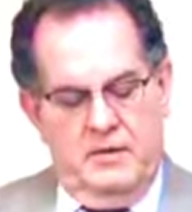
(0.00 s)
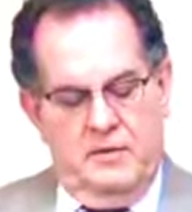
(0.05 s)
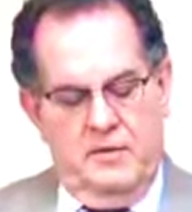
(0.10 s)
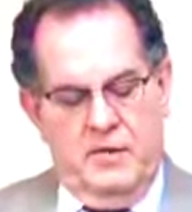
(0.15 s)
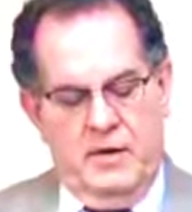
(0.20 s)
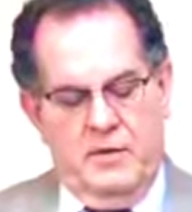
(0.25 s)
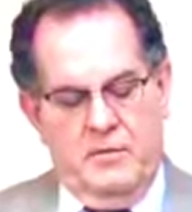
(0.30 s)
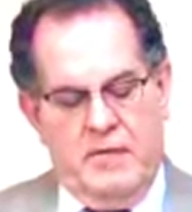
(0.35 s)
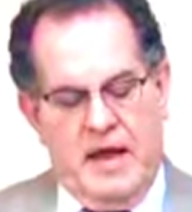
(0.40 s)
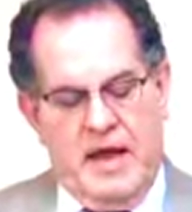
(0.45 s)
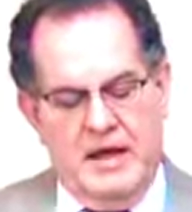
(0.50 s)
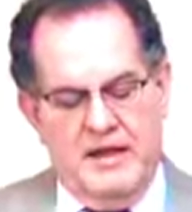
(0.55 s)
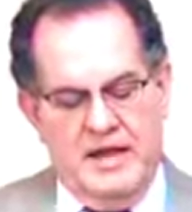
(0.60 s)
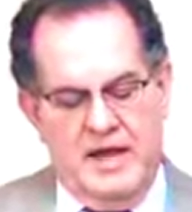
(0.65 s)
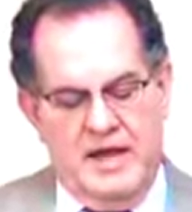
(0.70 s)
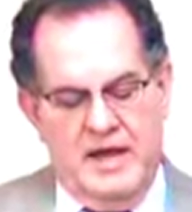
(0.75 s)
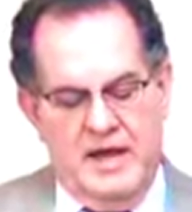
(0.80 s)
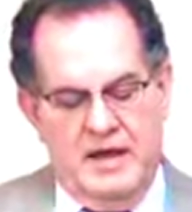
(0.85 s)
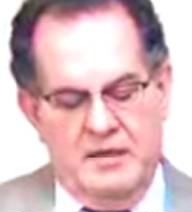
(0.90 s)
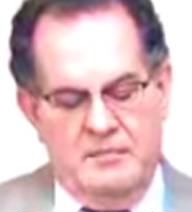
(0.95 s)
whereby
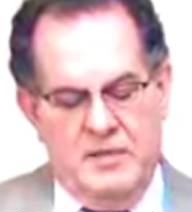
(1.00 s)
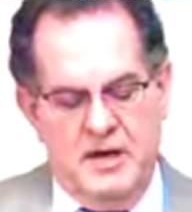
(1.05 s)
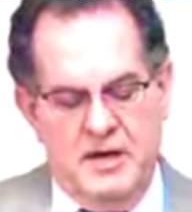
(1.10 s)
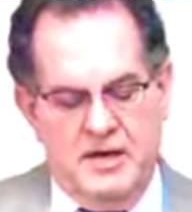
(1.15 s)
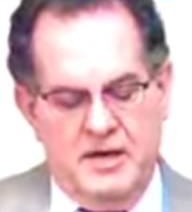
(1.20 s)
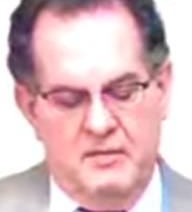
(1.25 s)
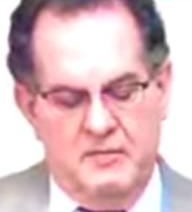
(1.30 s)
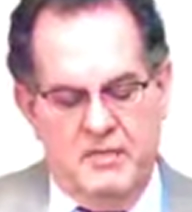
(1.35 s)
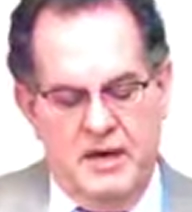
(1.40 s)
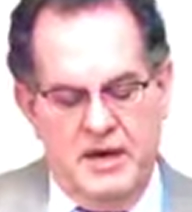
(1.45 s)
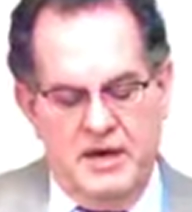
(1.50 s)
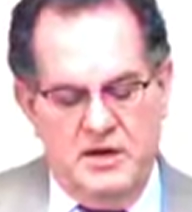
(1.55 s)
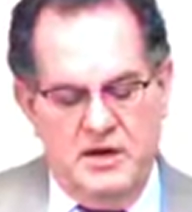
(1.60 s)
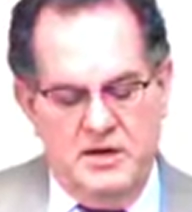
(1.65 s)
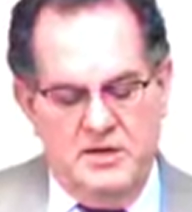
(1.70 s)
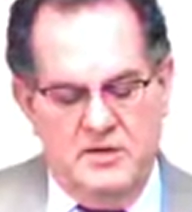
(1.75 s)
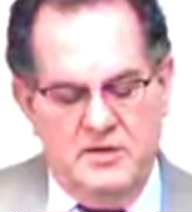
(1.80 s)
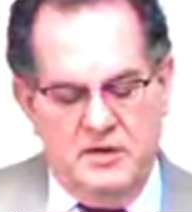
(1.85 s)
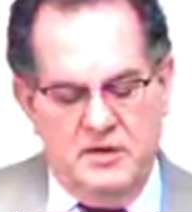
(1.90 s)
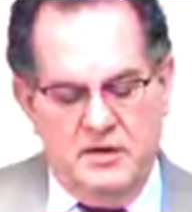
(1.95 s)
they had been
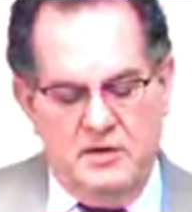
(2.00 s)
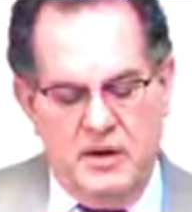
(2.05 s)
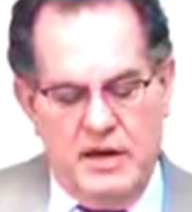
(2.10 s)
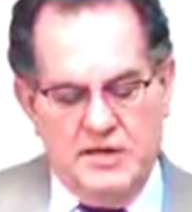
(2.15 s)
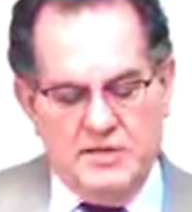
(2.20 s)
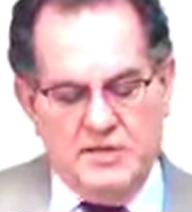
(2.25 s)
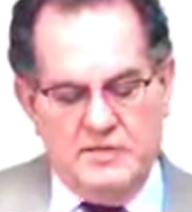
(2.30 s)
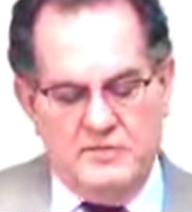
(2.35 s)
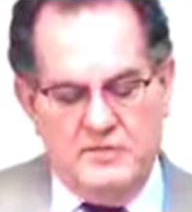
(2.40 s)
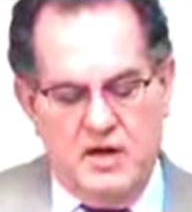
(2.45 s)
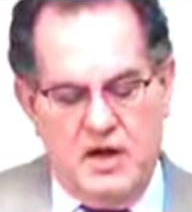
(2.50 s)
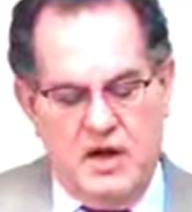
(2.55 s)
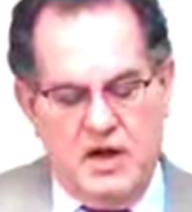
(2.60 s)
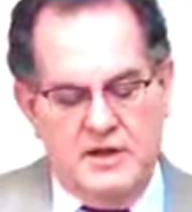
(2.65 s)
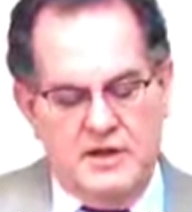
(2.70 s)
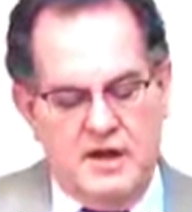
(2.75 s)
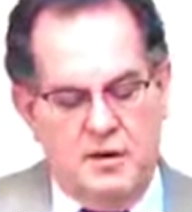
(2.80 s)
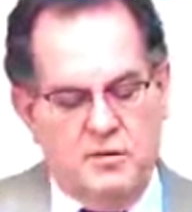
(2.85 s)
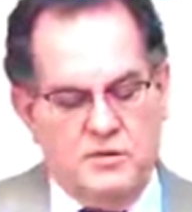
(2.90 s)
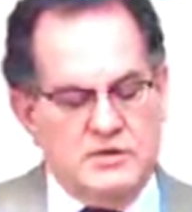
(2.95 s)
commended to the grace of
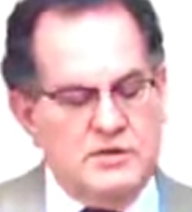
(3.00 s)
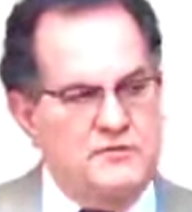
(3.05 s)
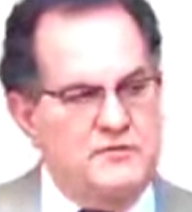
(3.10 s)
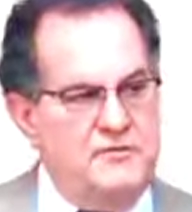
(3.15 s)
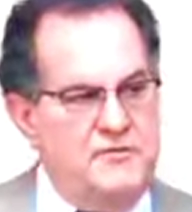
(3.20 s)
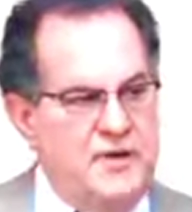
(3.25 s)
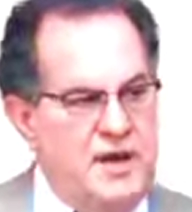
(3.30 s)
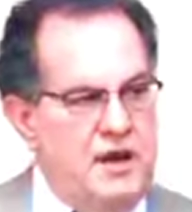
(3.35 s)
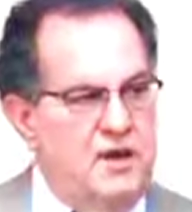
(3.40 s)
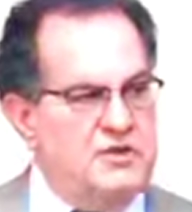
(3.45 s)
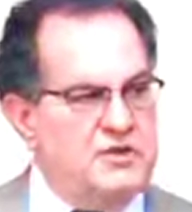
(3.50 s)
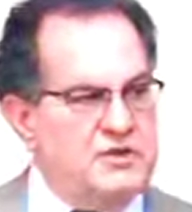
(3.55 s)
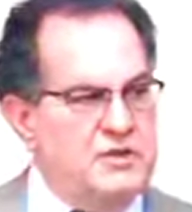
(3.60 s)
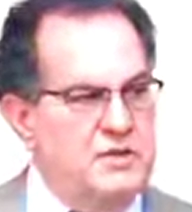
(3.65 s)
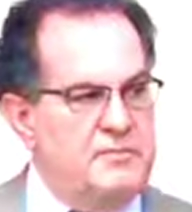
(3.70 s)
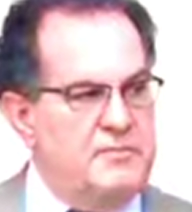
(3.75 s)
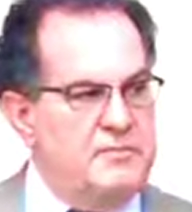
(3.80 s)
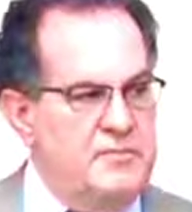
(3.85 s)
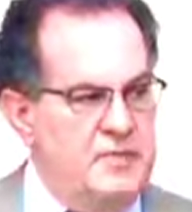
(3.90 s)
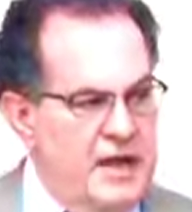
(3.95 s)
God. There was a
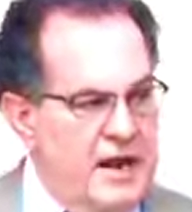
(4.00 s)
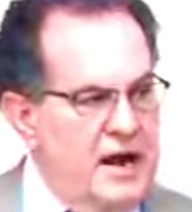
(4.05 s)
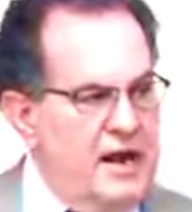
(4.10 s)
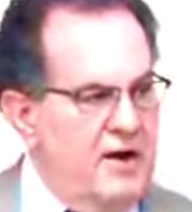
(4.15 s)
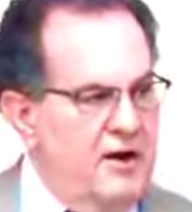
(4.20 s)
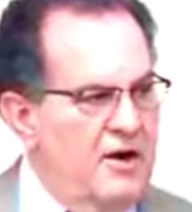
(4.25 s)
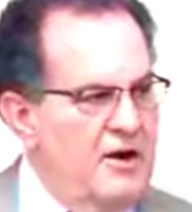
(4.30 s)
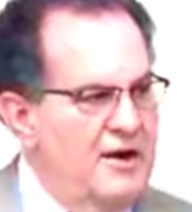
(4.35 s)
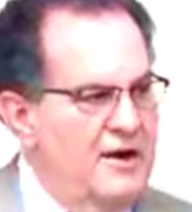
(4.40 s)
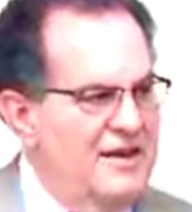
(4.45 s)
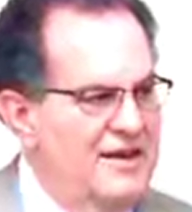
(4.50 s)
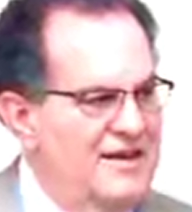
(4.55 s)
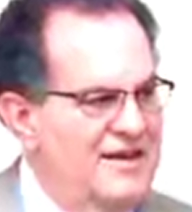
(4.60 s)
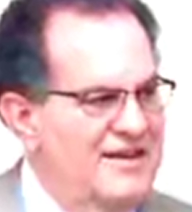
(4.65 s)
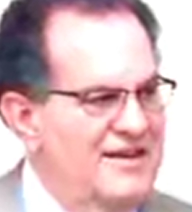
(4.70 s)
fellowship there.